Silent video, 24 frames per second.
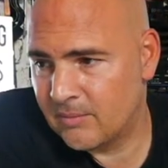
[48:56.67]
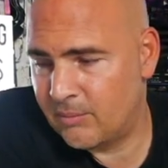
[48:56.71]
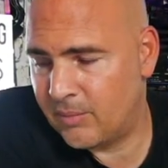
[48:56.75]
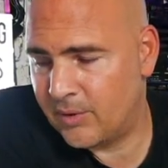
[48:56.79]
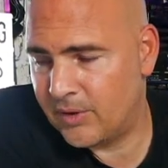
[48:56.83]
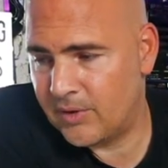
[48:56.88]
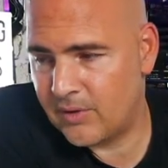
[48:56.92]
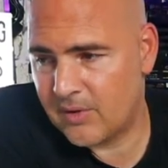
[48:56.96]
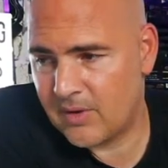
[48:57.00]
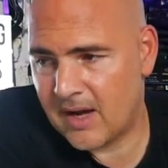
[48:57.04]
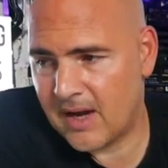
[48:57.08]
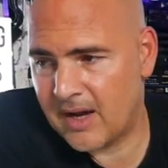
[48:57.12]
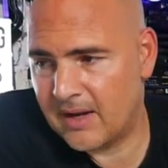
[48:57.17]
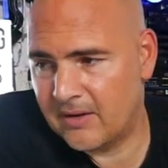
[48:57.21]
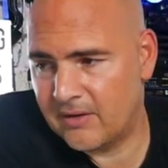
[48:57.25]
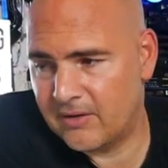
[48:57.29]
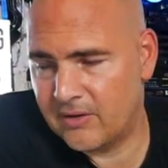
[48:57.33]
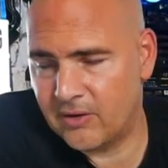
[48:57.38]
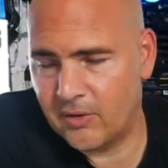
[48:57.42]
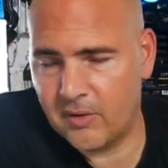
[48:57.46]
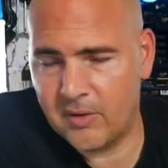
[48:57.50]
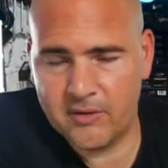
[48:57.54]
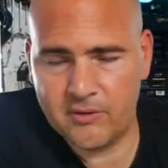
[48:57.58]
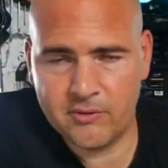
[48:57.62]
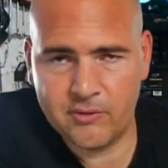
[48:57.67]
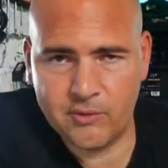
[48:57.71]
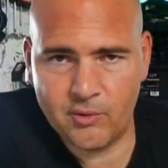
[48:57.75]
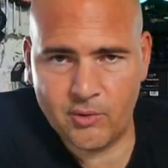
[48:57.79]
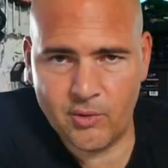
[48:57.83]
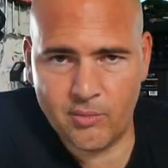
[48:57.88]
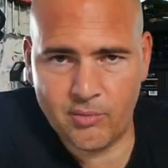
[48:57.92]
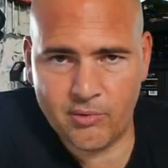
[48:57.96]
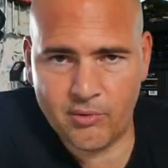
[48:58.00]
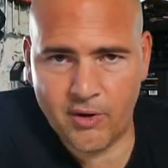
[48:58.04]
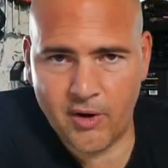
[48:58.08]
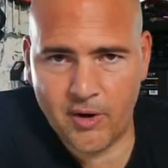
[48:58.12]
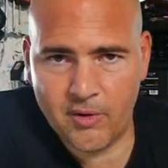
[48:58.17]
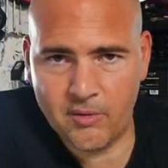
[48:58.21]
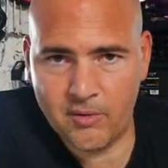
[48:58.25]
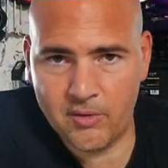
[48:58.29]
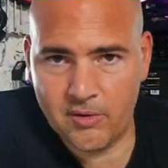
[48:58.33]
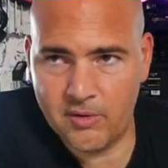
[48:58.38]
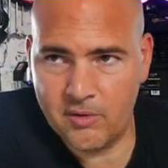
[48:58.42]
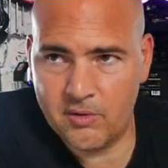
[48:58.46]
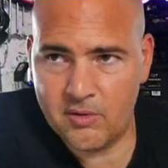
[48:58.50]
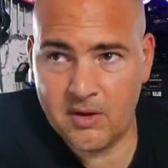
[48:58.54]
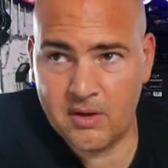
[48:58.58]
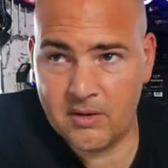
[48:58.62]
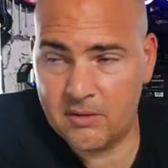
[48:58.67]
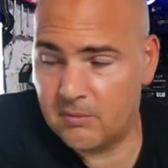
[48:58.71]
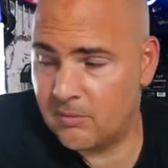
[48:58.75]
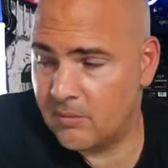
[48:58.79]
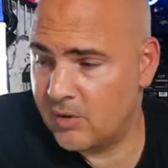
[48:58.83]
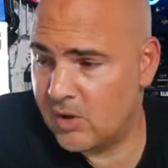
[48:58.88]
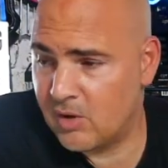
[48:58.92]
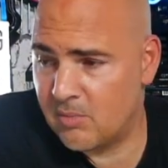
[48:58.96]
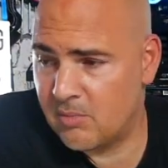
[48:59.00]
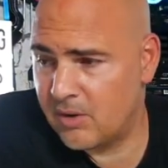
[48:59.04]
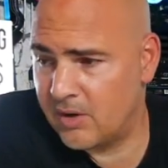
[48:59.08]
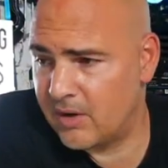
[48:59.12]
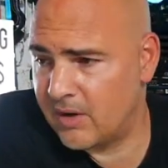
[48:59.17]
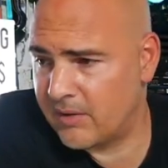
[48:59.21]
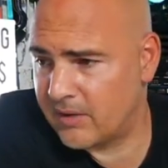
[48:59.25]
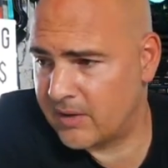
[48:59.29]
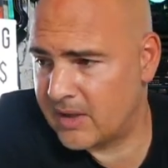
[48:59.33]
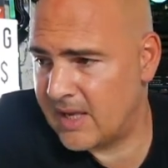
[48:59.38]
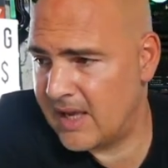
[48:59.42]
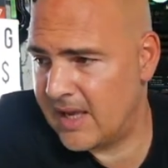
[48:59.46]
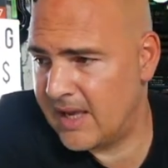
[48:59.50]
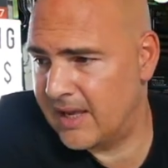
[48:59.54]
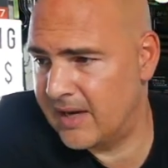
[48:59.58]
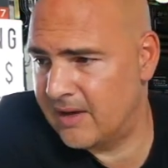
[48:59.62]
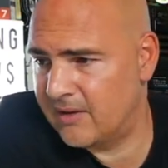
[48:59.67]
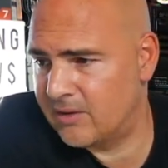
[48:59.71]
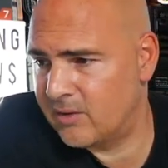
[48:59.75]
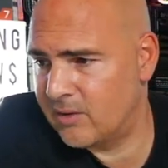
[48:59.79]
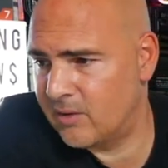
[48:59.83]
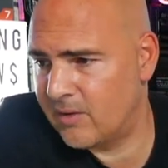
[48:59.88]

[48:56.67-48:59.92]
but you can't do it to a Pro. You can put another key in and